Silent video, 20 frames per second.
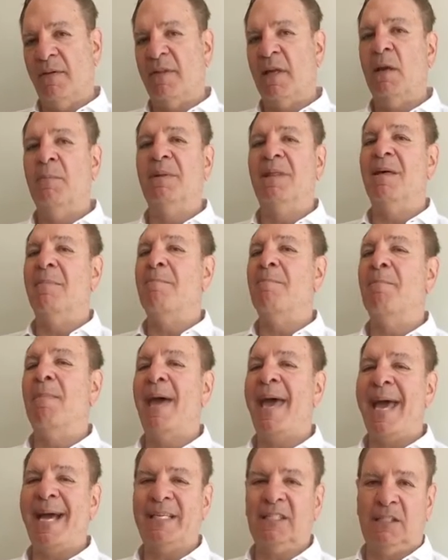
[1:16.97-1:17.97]
That'll be the
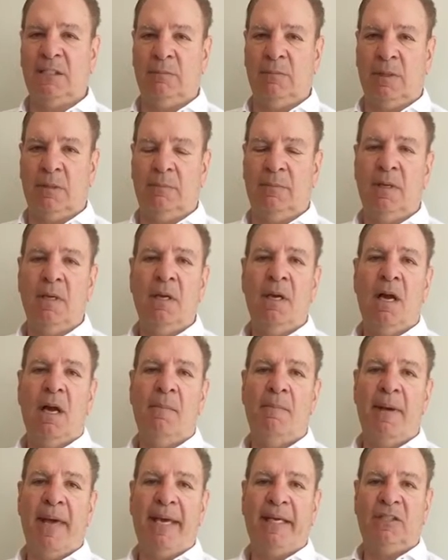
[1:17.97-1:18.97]
maximum a
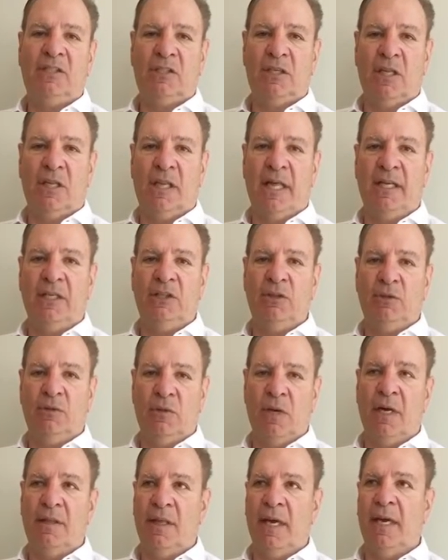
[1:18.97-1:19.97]
bank's going to lend you
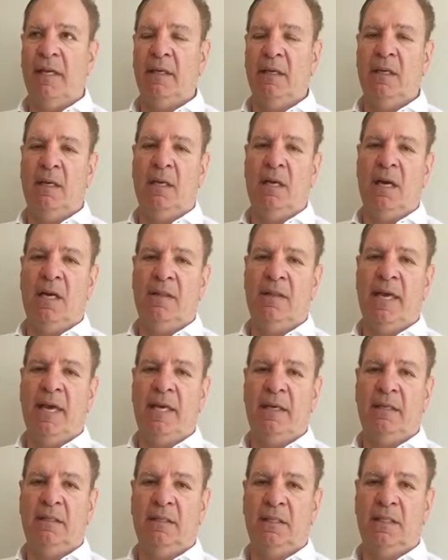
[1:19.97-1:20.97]
on
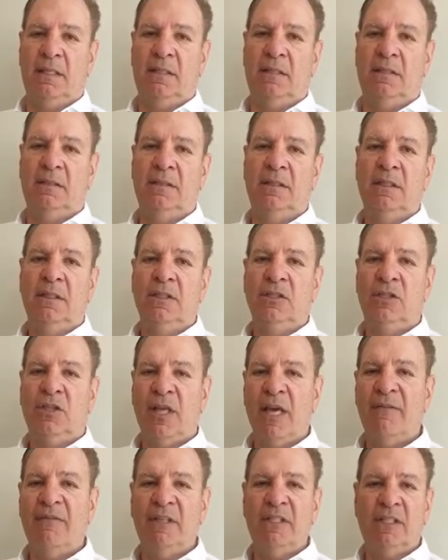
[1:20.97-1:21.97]
that deal. So they
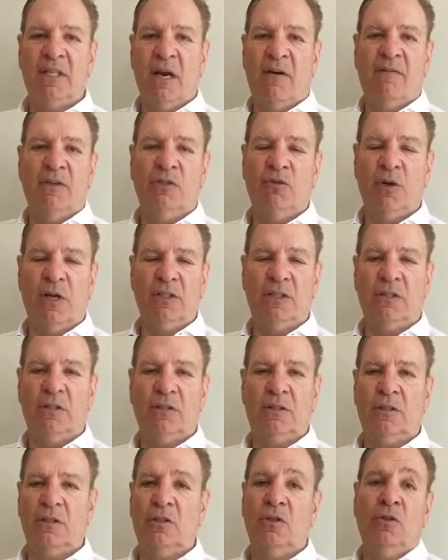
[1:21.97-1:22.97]
have these coverage ratios
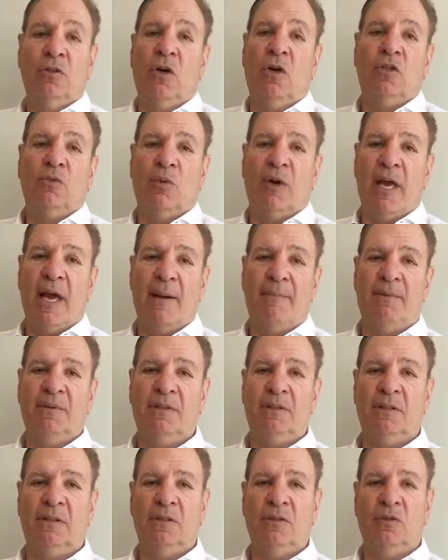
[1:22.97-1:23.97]
because who knows what
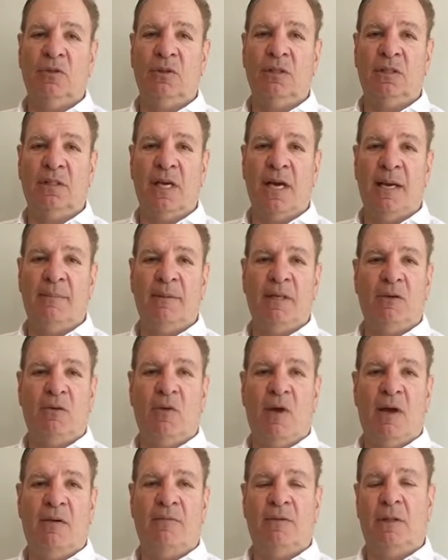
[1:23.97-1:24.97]
happens during the time that you
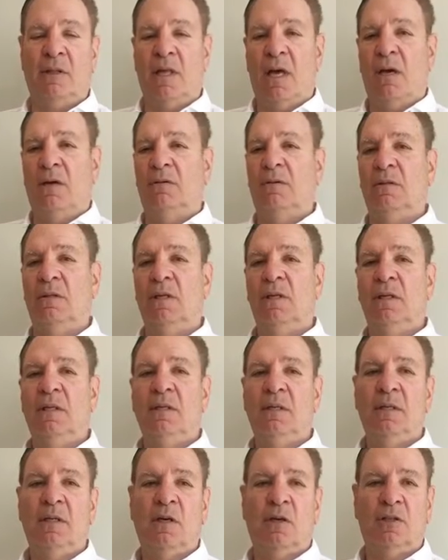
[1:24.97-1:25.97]
have the loan.
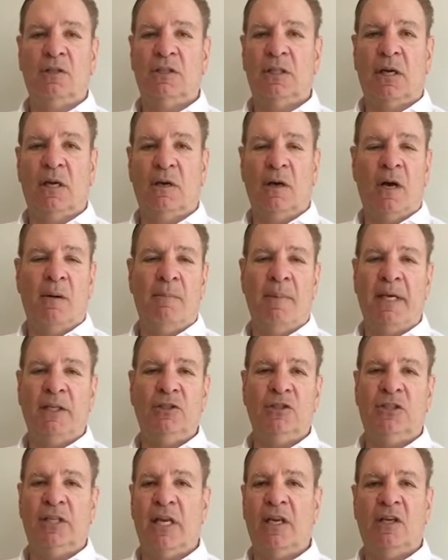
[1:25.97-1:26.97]
It's a
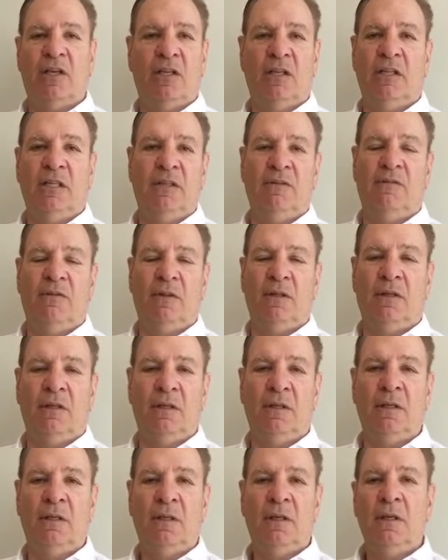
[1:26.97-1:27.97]
major tenant could leave
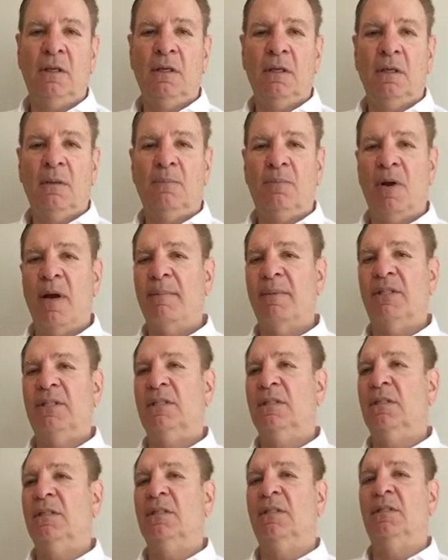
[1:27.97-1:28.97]
the
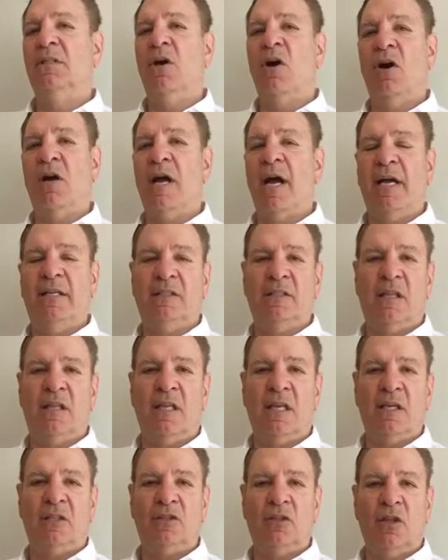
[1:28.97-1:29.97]
premises, all kinds of
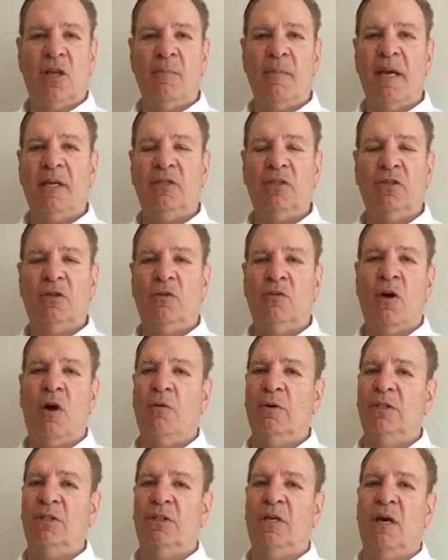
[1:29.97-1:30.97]
things. So they make sure they're
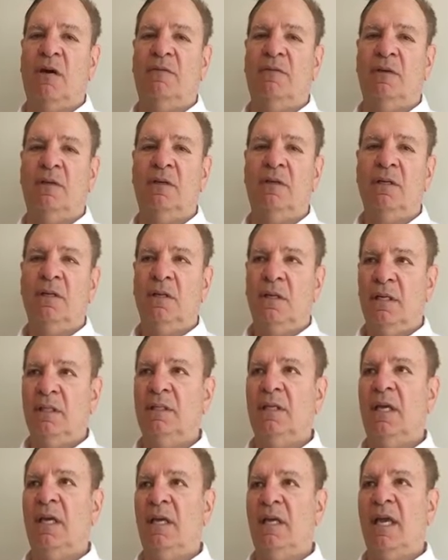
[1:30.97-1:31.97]
always covered
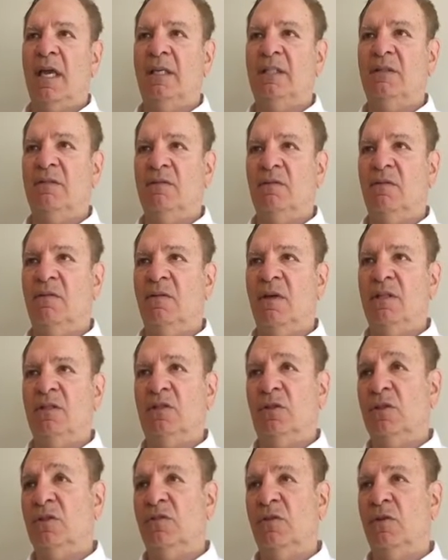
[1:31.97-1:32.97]
in case of events.
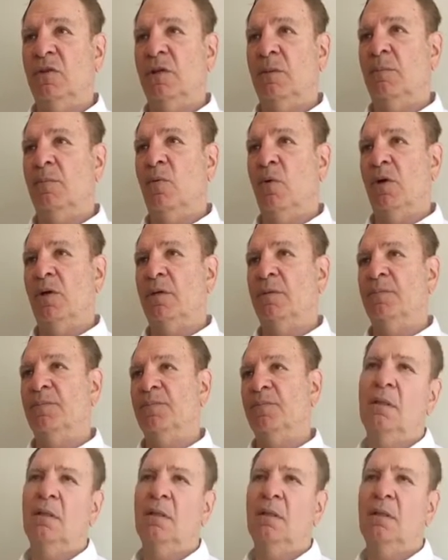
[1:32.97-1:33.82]
So it's very important.